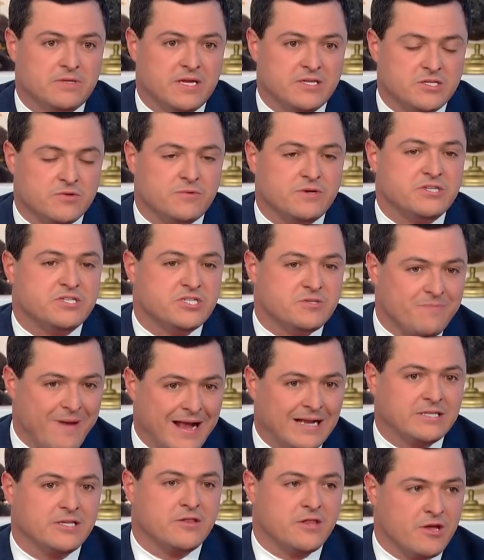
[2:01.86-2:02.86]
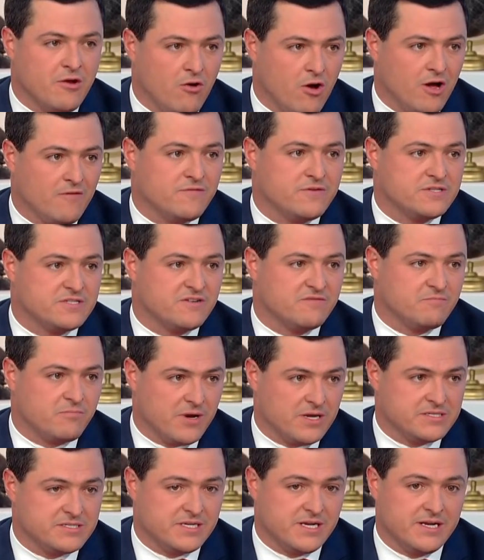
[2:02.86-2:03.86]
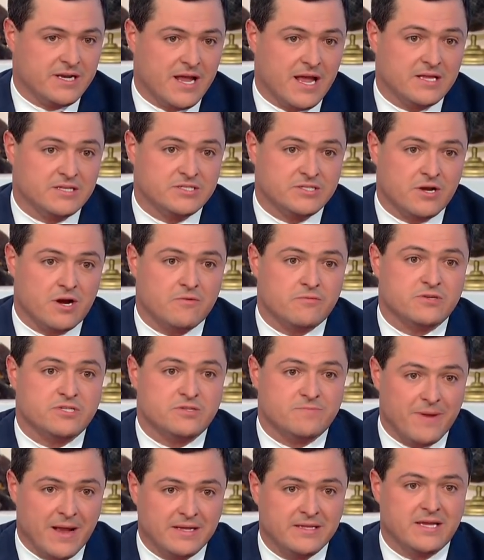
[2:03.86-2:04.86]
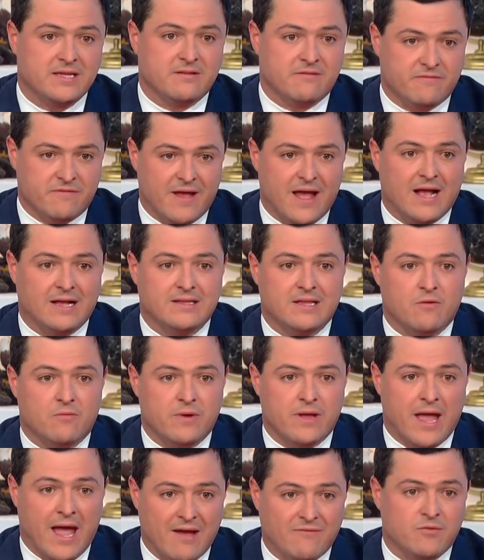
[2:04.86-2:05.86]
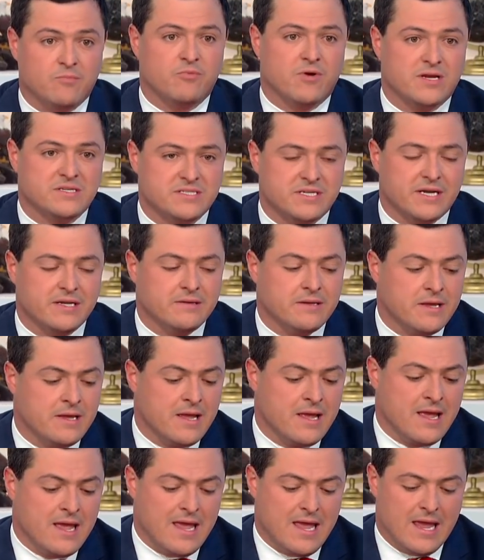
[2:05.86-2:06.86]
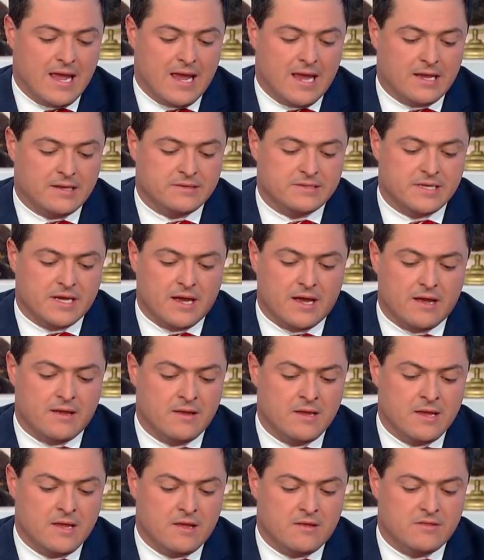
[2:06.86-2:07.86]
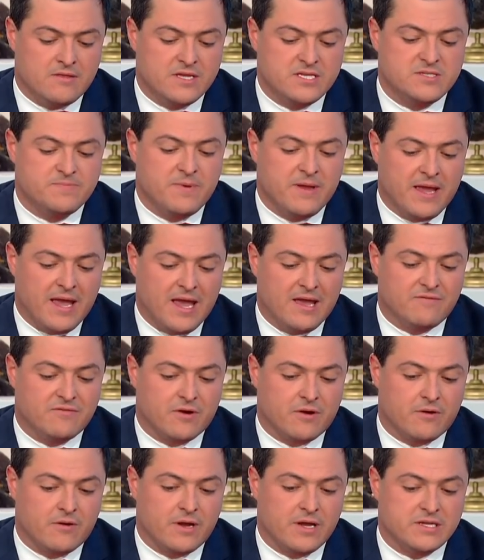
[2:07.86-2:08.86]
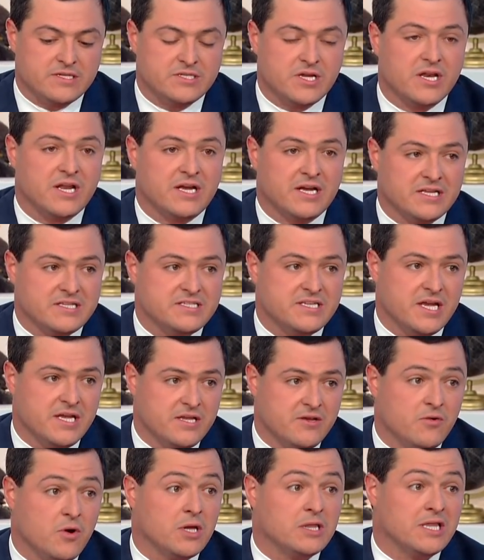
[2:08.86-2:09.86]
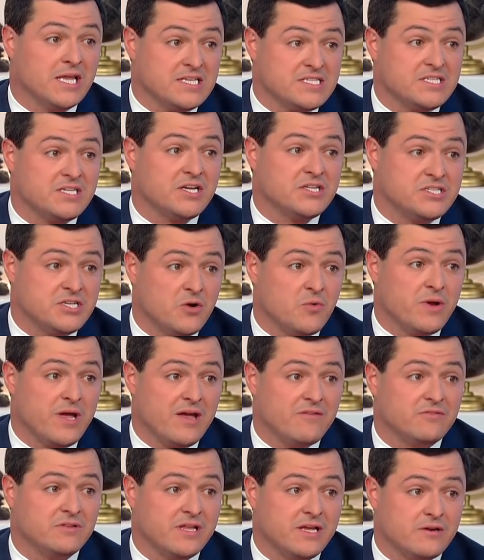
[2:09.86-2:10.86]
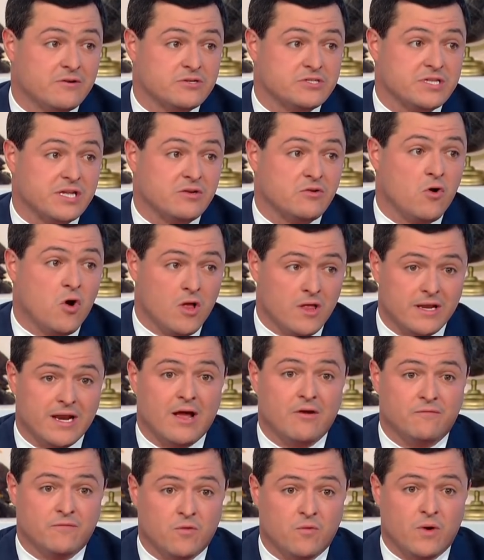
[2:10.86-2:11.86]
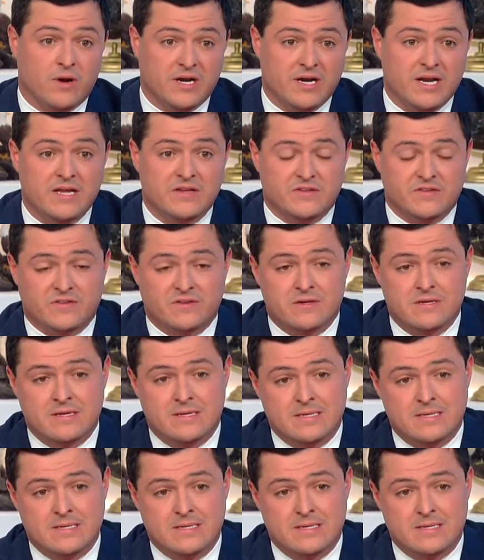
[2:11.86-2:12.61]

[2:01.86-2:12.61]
need to respect the office of president and start respecting the fact that we have a president. And this behavior is going to continue unless and until we have leaders that call it out for what it is.